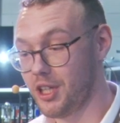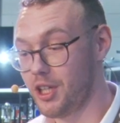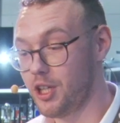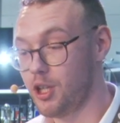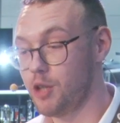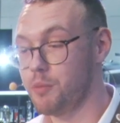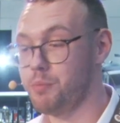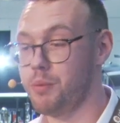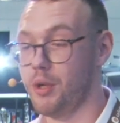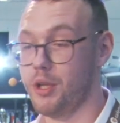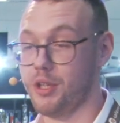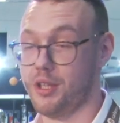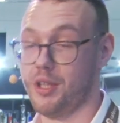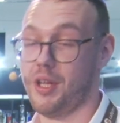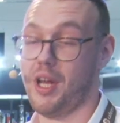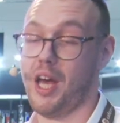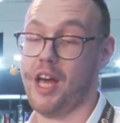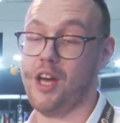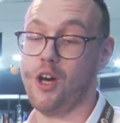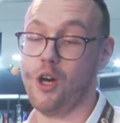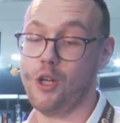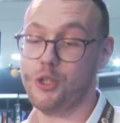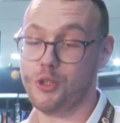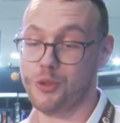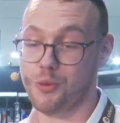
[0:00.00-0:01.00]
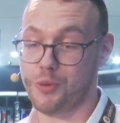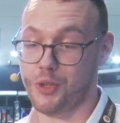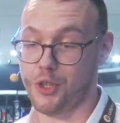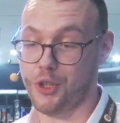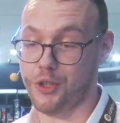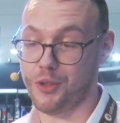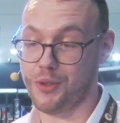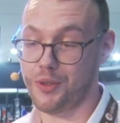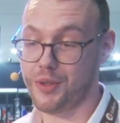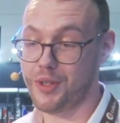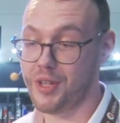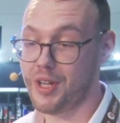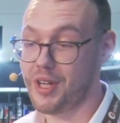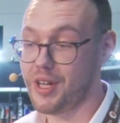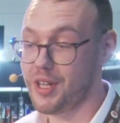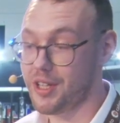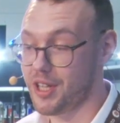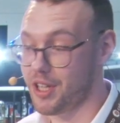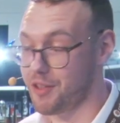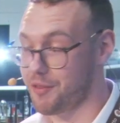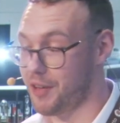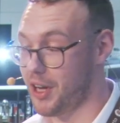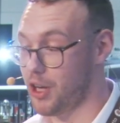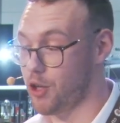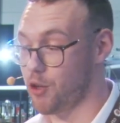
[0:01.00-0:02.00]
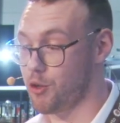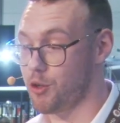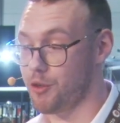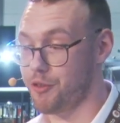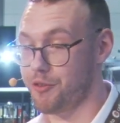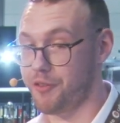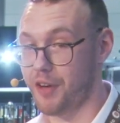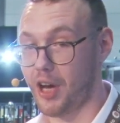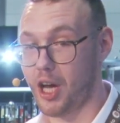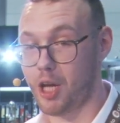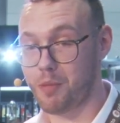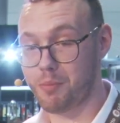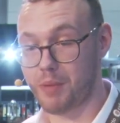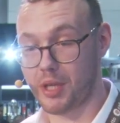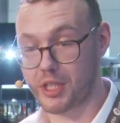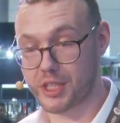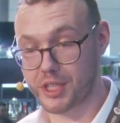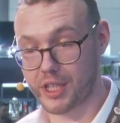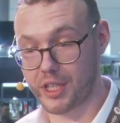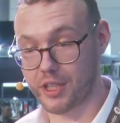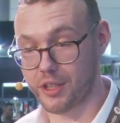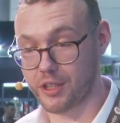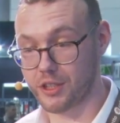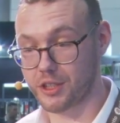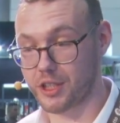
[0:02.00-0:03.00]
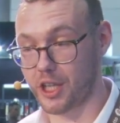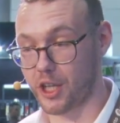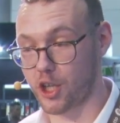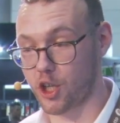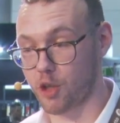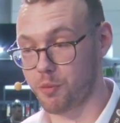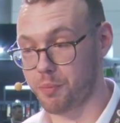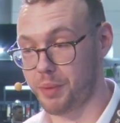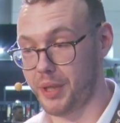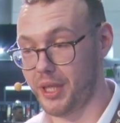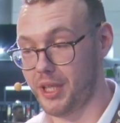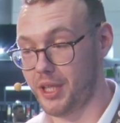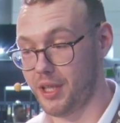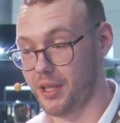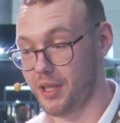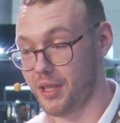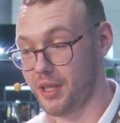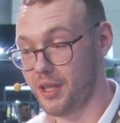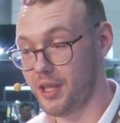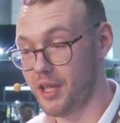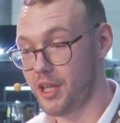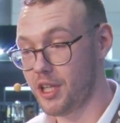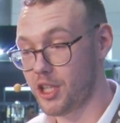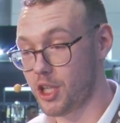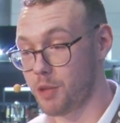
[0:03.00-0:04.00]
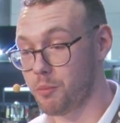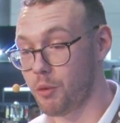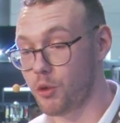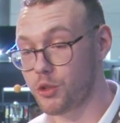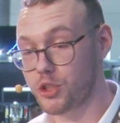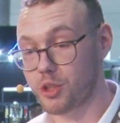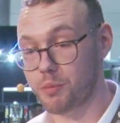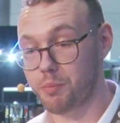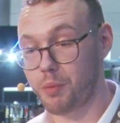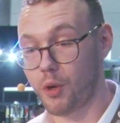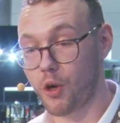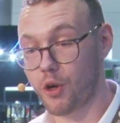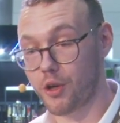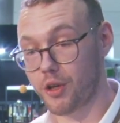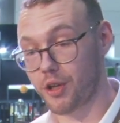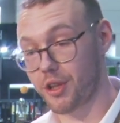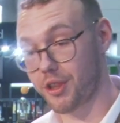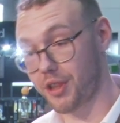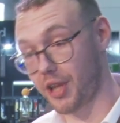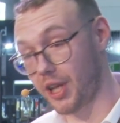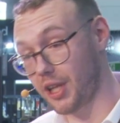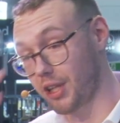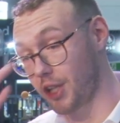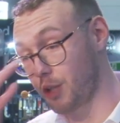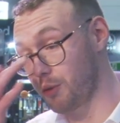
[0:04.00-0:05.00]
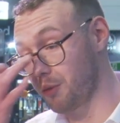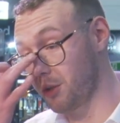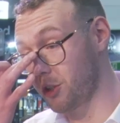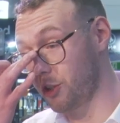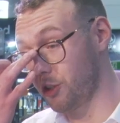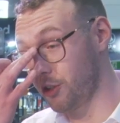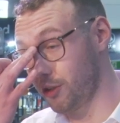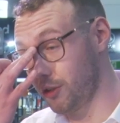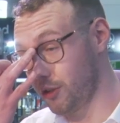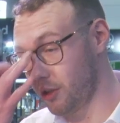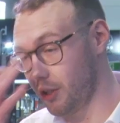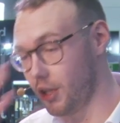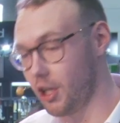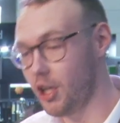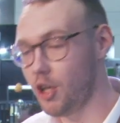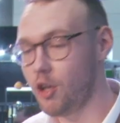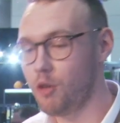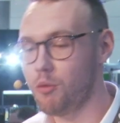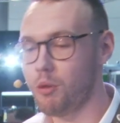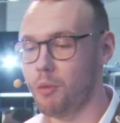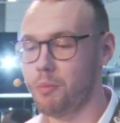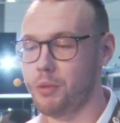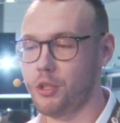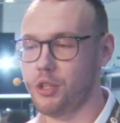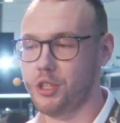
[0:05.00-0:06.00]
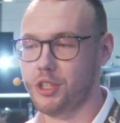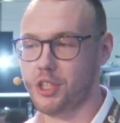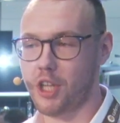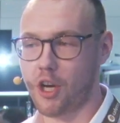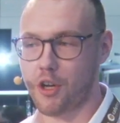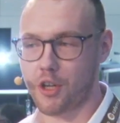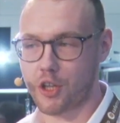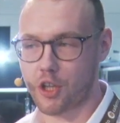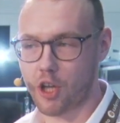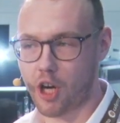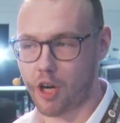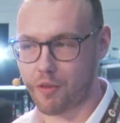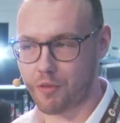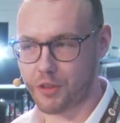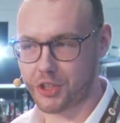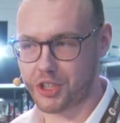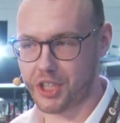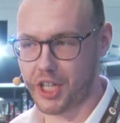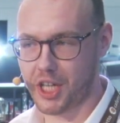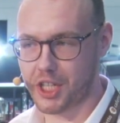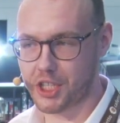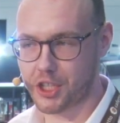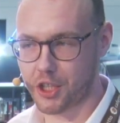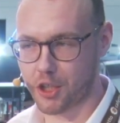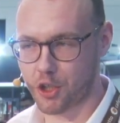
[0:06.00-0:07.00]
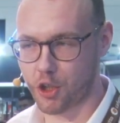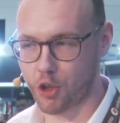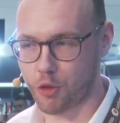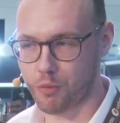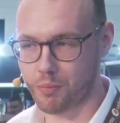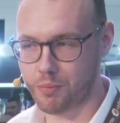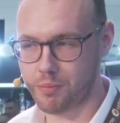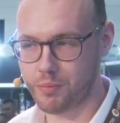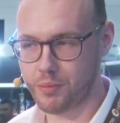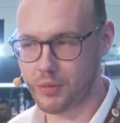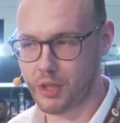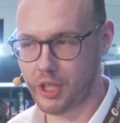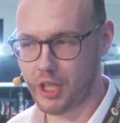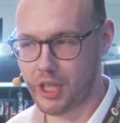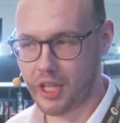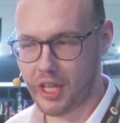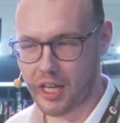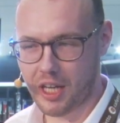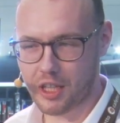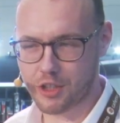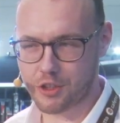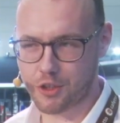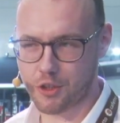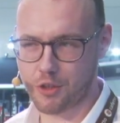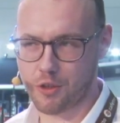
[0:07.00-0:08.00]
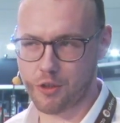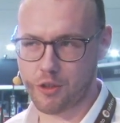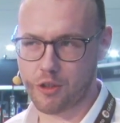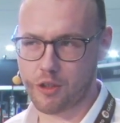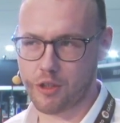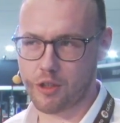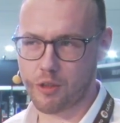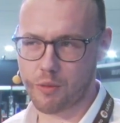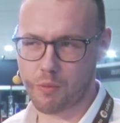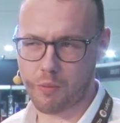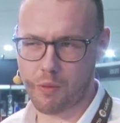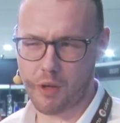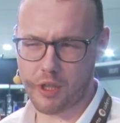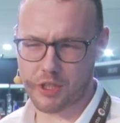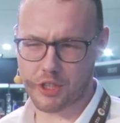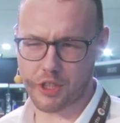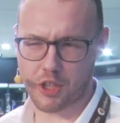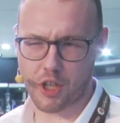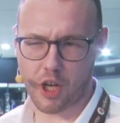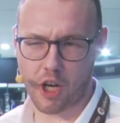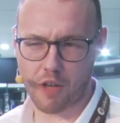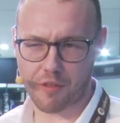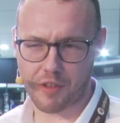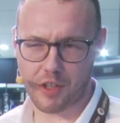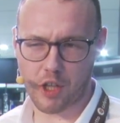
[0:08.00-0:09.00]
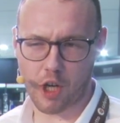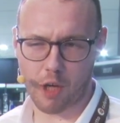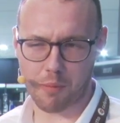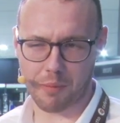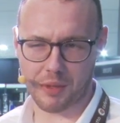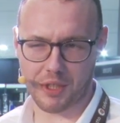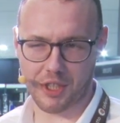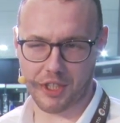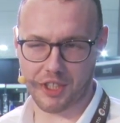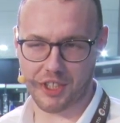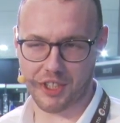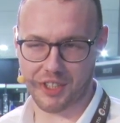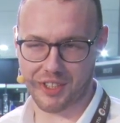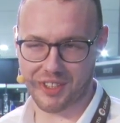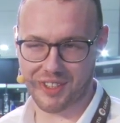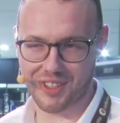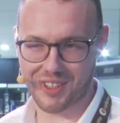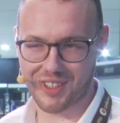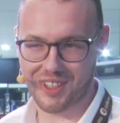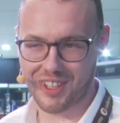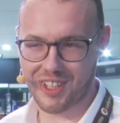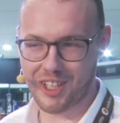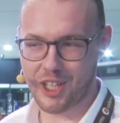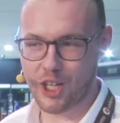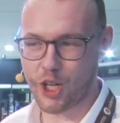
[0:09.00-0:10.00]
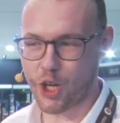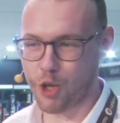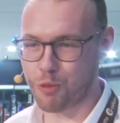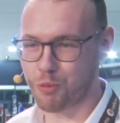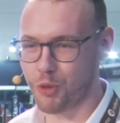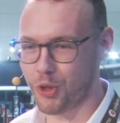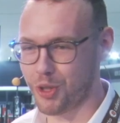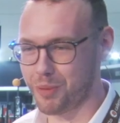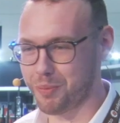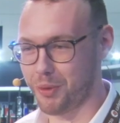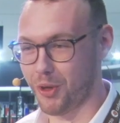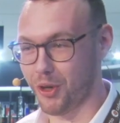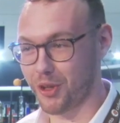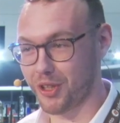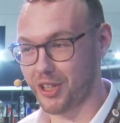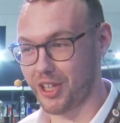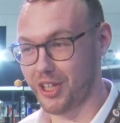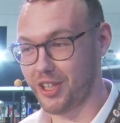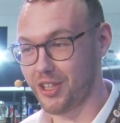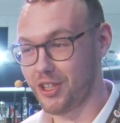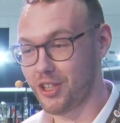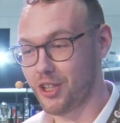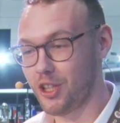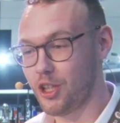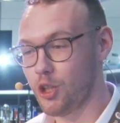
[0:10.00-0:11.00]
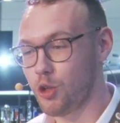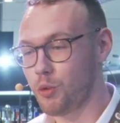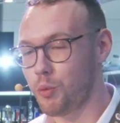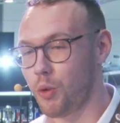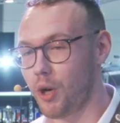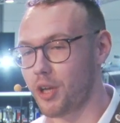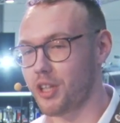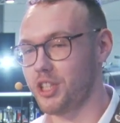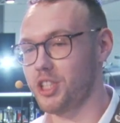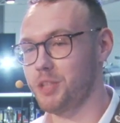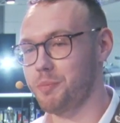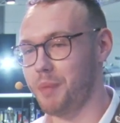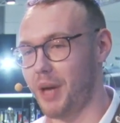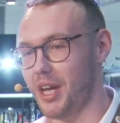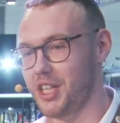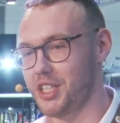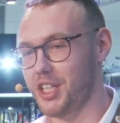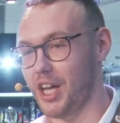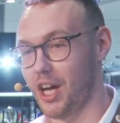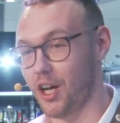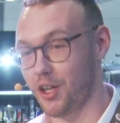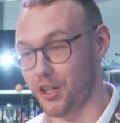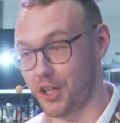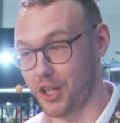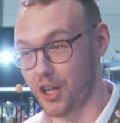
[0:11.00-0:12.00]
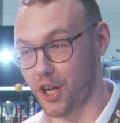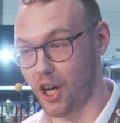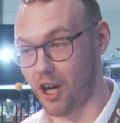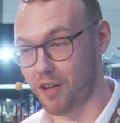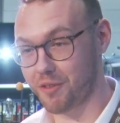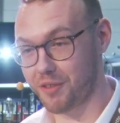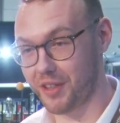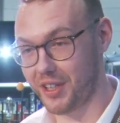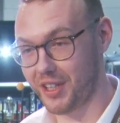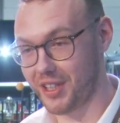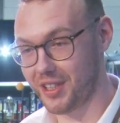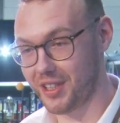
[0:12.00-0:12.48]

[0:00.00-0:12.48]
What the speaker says: But I also knew that if I could refine my skills and compete, the most important thing that it would do would be to start a conversation at home as to what's a coffee competition, or more importantly, what is specialty coffee?